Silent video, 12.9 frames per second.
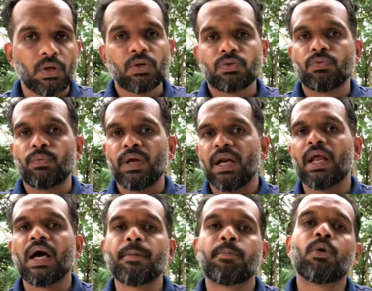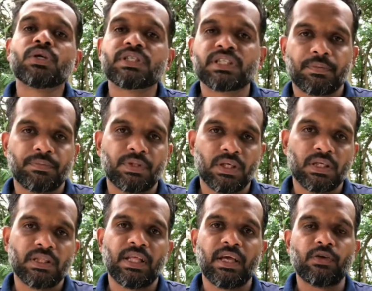So when I post
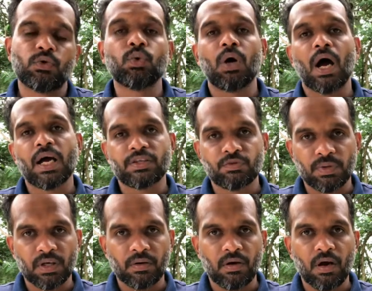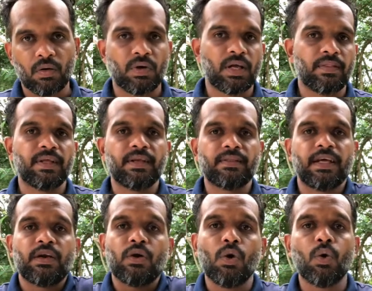something, they do ask me around, and they
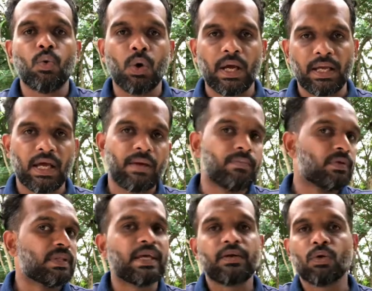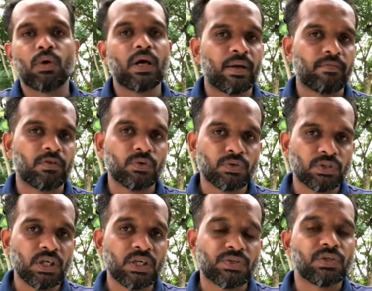know who I am, and they know I have a good
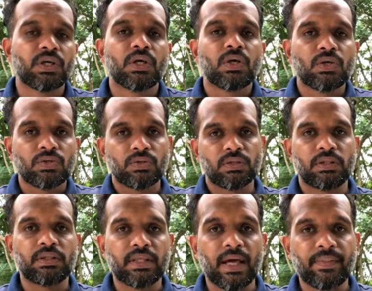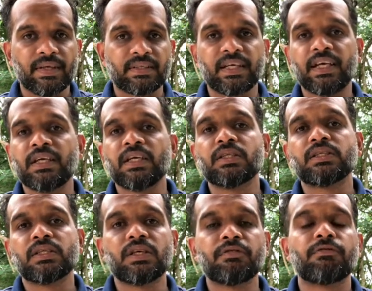taste. So that
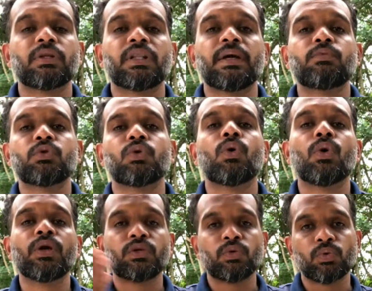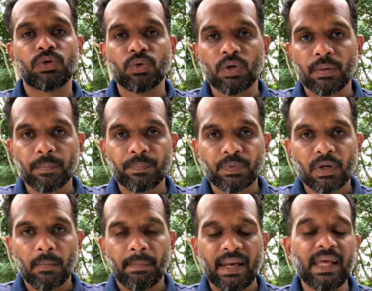tendency for them to go into your
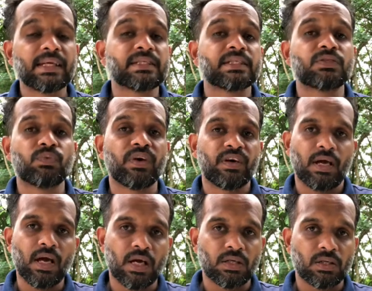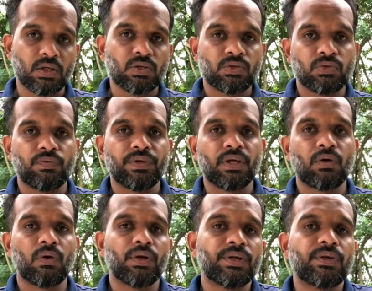place is very high. So we
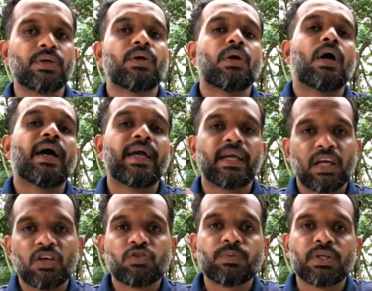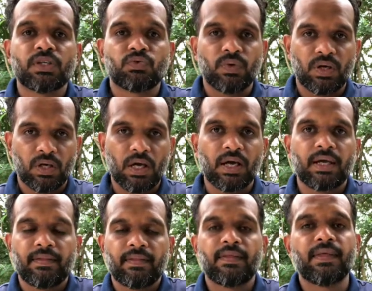call it engagement is very high,
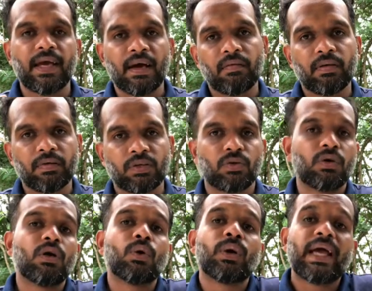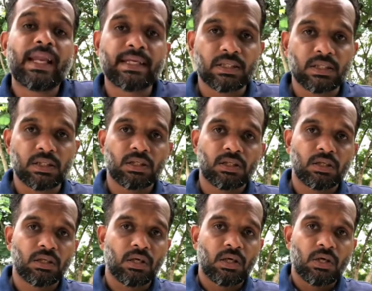and then they have a particular loyalty.
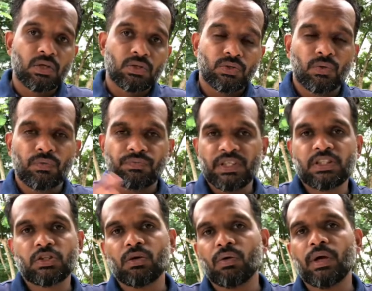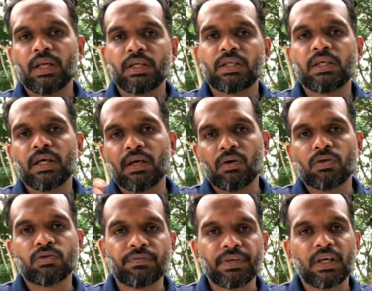So which loyalty and
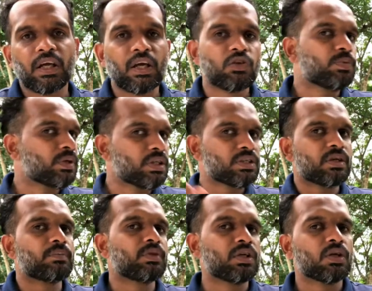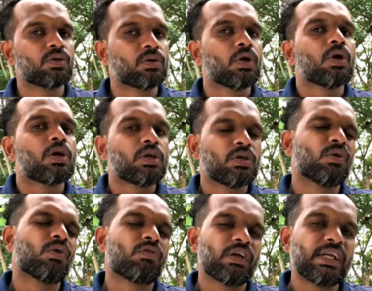lots of engagement is something that you
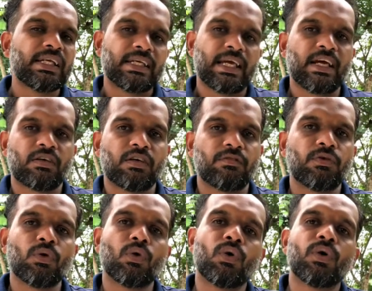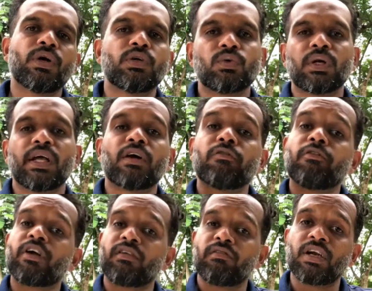don't really get if you go into like a
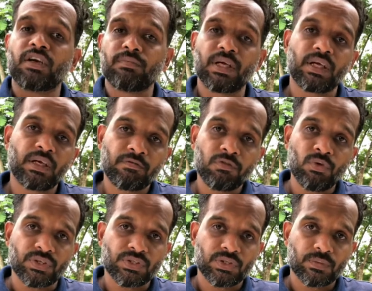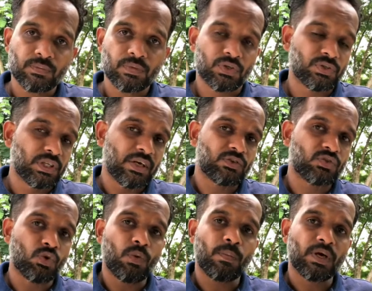very big influencer, because there are
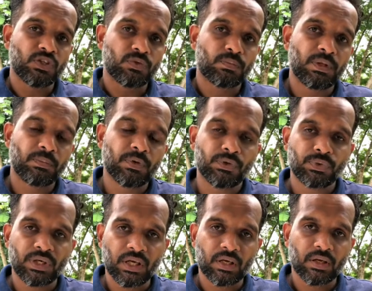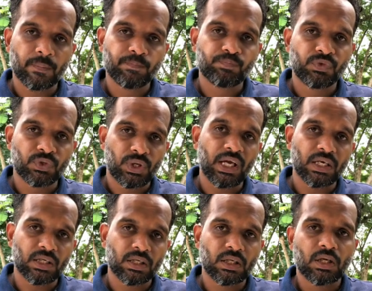so much people to cater.